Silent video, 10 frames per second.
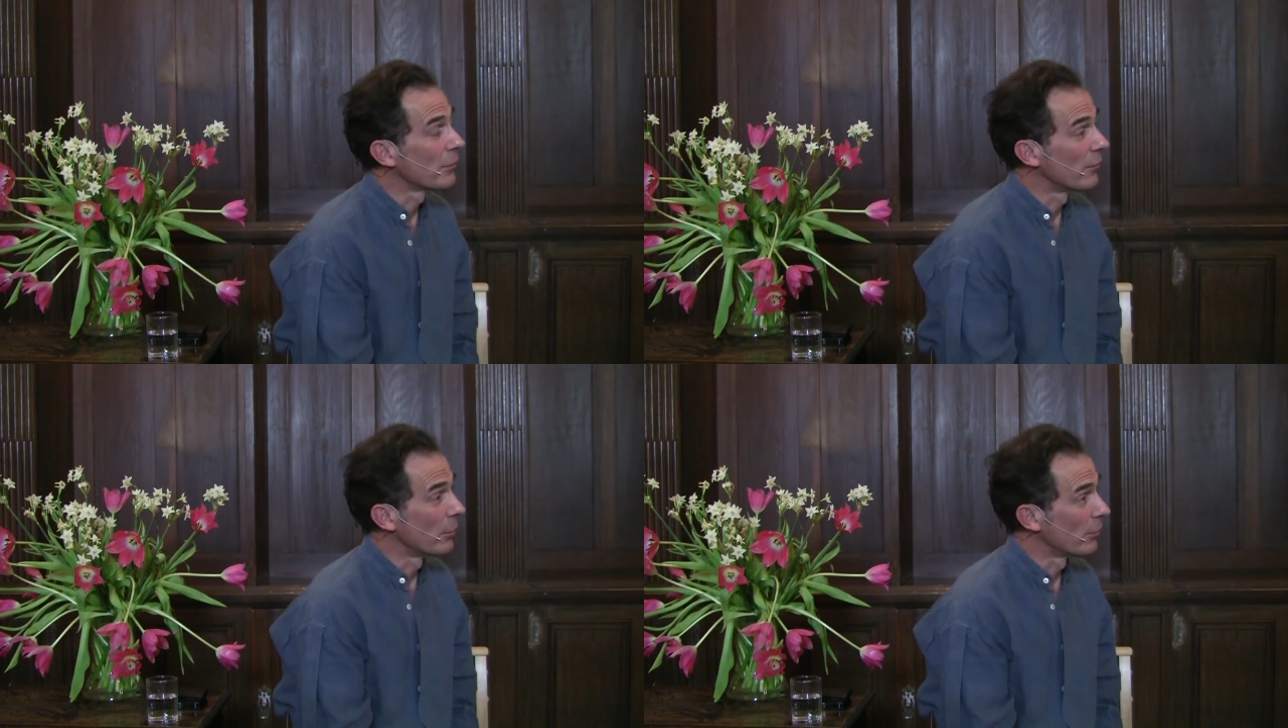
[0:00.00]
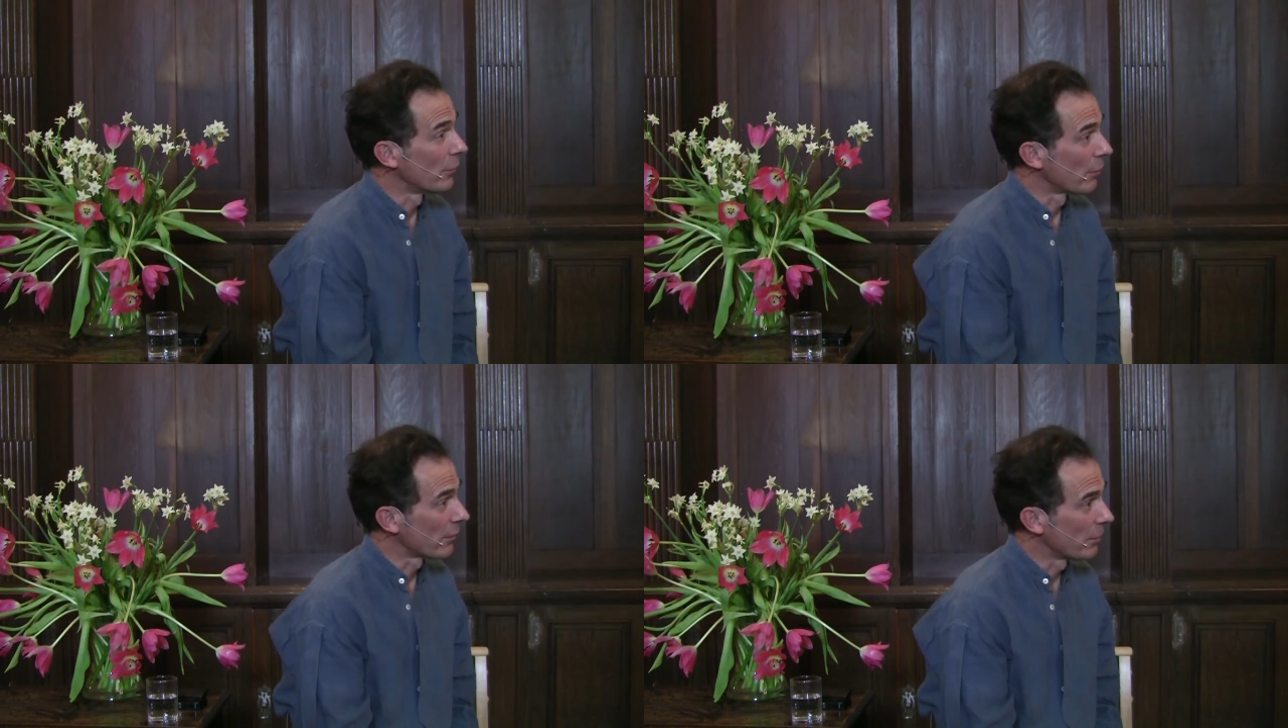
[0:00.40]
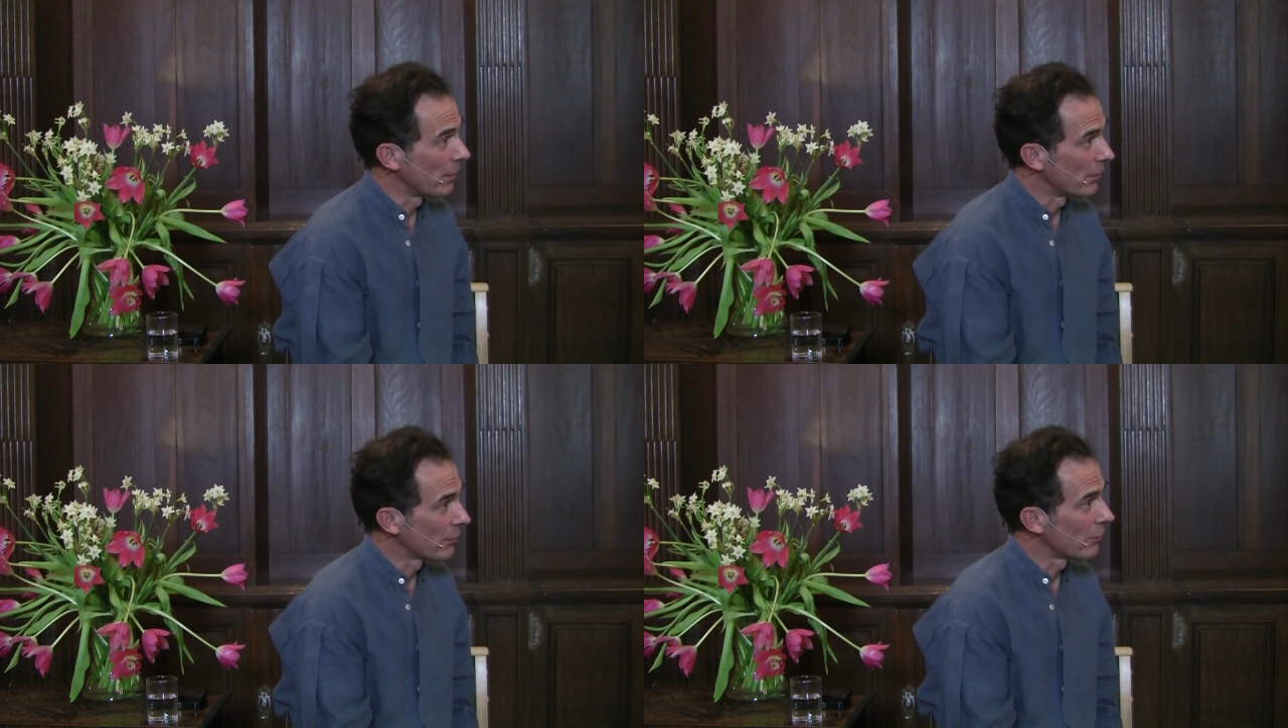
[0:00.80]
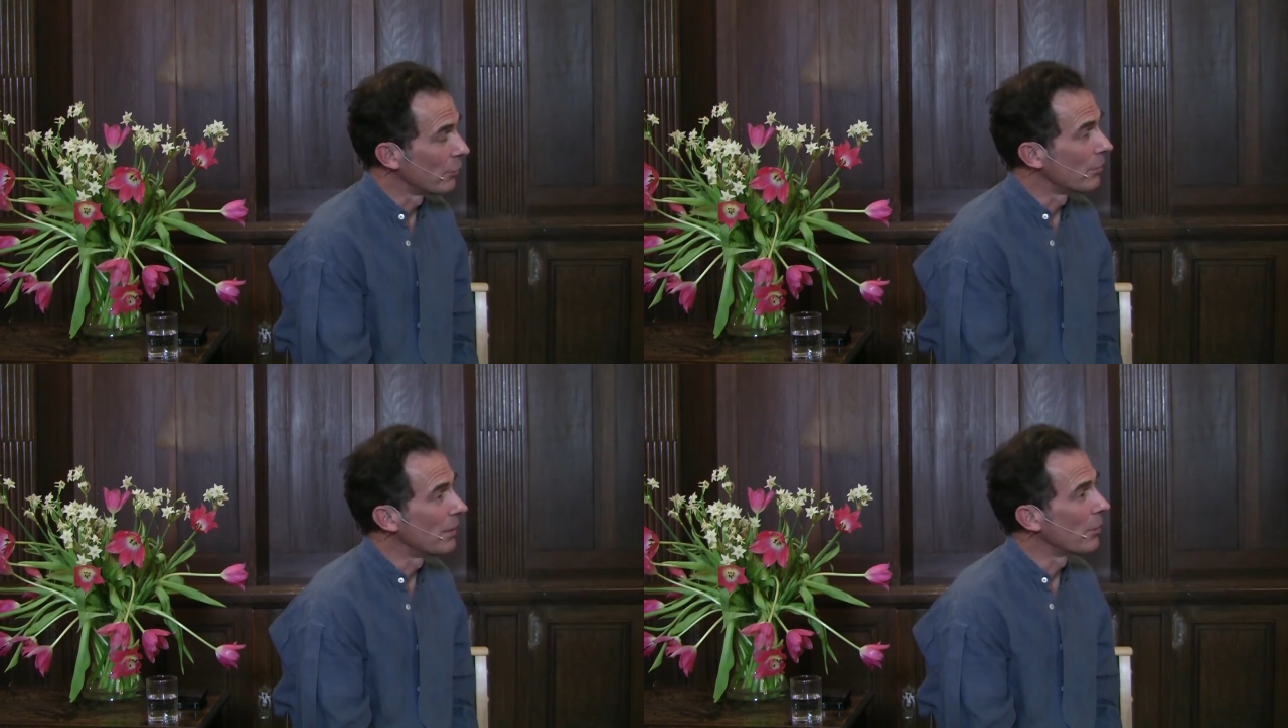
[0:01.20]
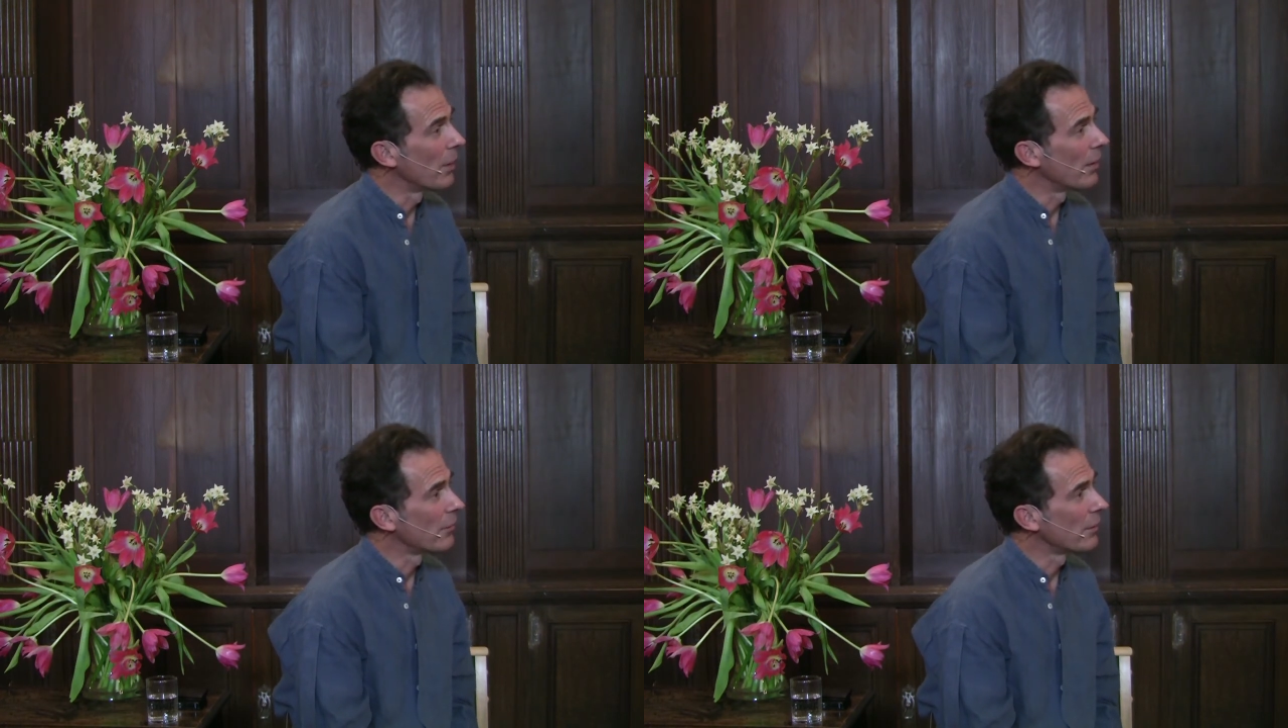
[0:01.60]
if it was your experience, you would be
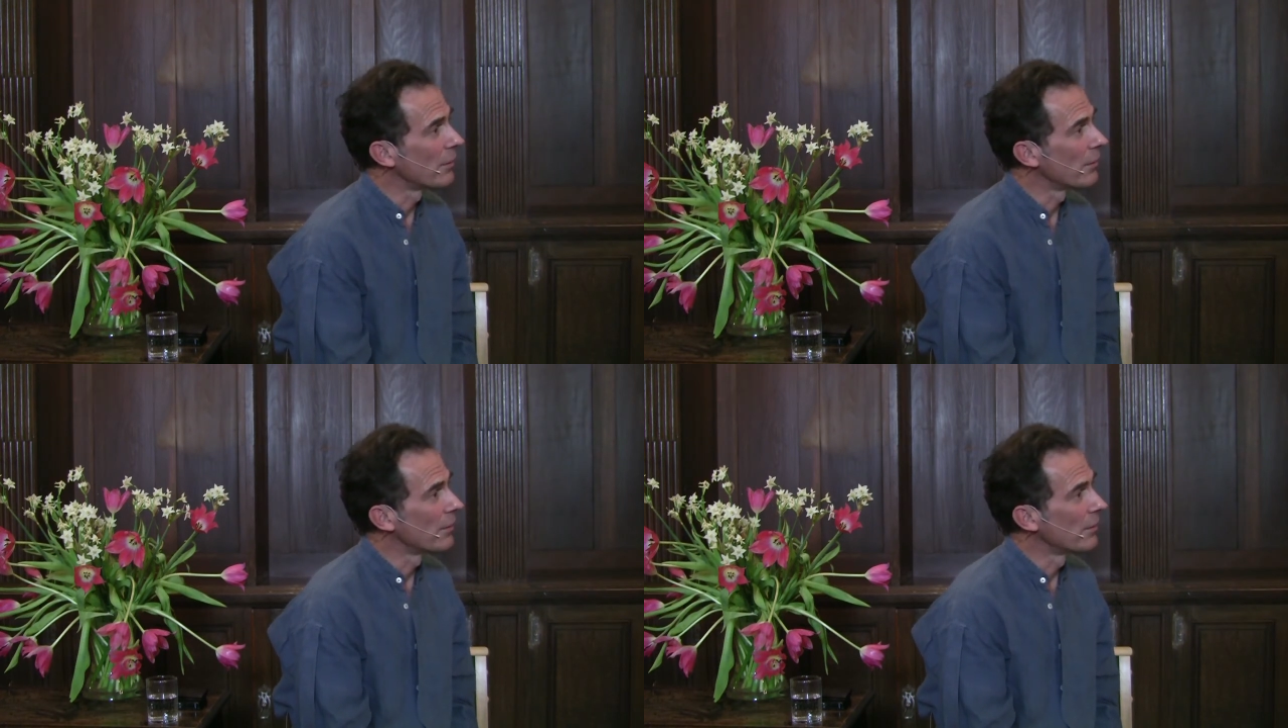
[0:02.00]
aware of it.